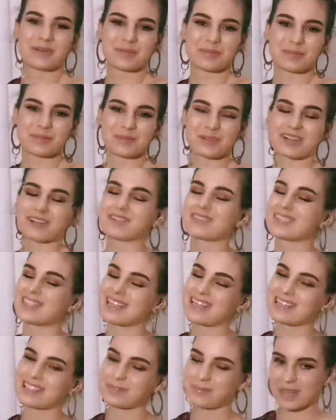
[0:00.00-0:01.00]
Buenos
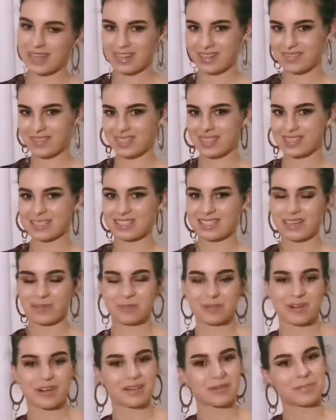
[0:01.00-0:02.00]
dias, my lovelies, and
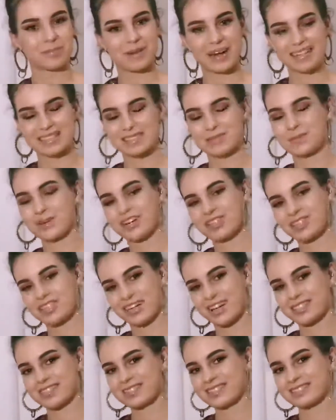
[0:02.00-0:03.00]
welcome back to my
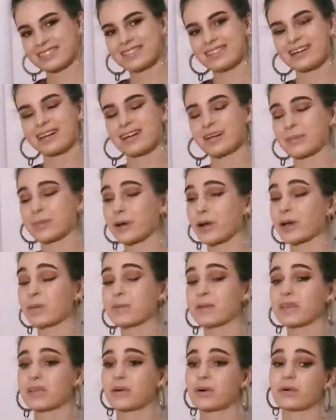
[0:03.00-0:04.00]
channel. I'm
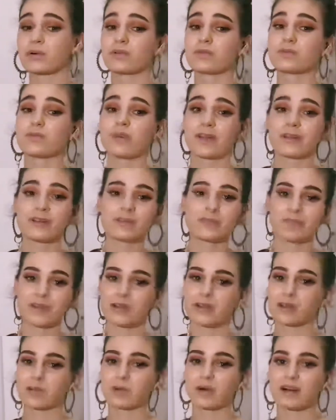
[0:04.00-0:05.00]
hoping you're all very,
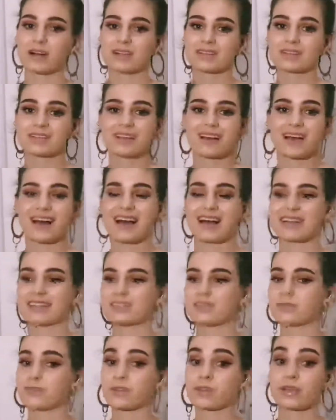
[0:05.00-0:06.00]
very well. And
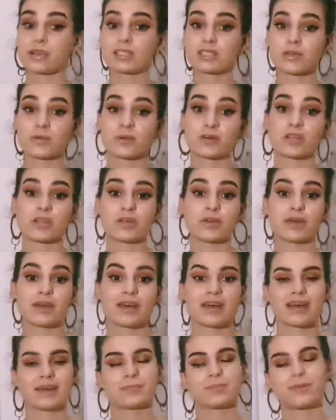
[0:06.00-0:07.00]
for those who are new
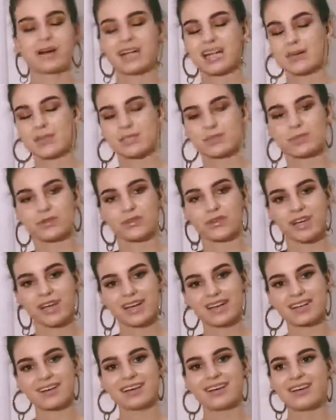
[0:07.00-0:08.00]
here, my name is Maria,
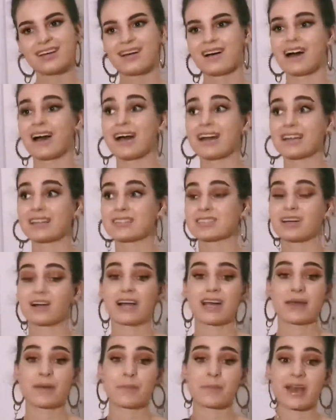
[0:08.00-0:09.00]
and I
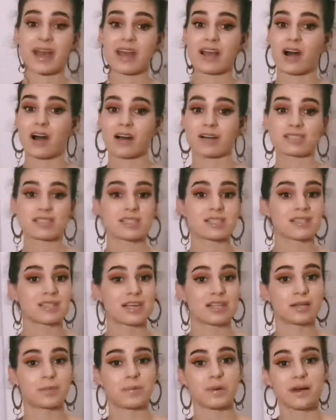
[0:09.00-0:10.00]
am an artist
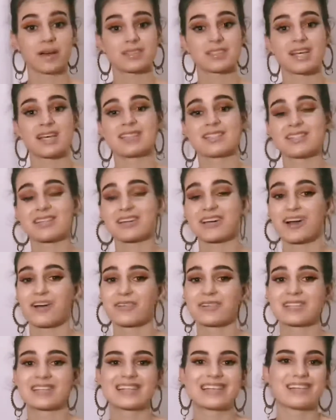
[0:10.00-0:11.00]
and a bartender
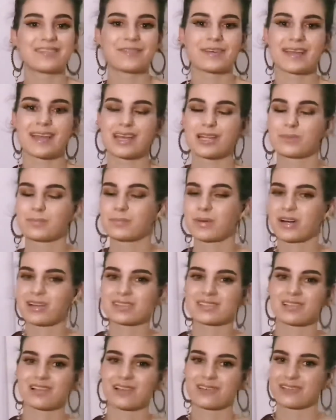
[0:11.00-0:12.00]
currently living in
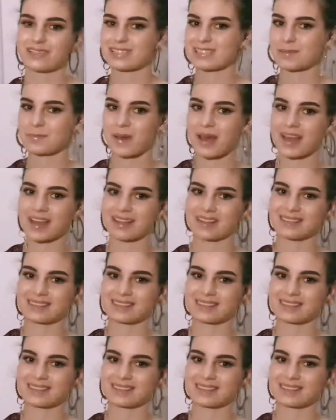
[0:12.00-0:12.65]
Barcelona, Spain.